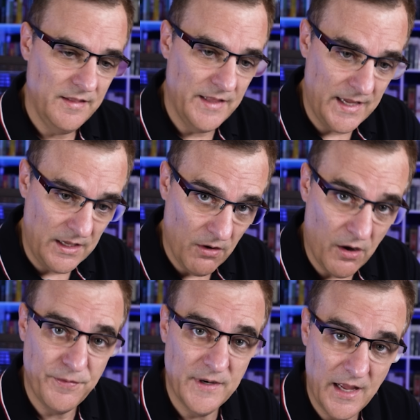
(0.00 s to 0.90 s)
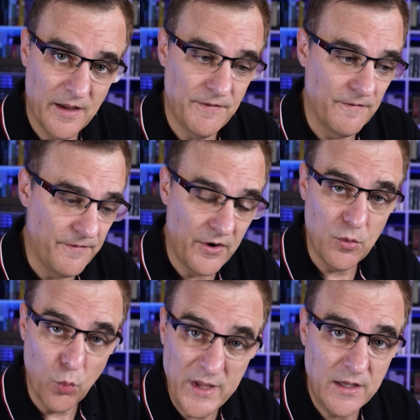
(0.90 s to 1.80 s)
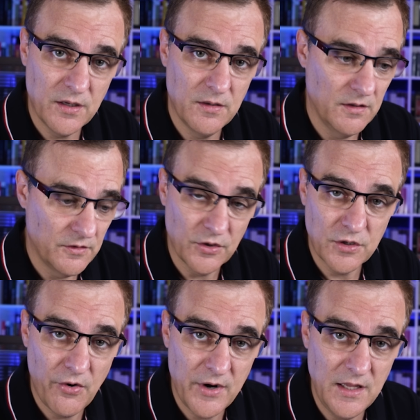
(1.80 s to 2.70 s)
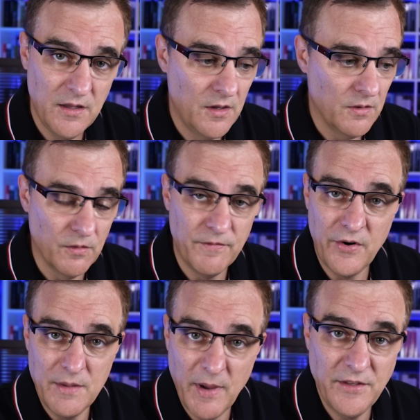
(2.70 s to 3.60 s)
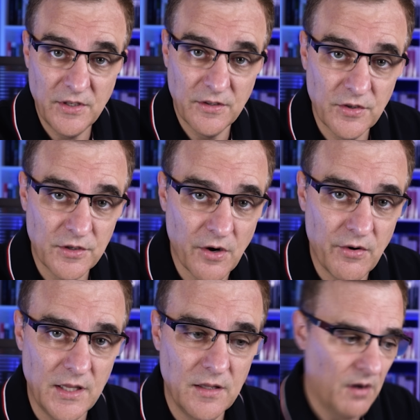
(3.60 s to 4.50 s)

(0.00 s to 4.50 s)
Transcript: they often have very weak security or very basic security.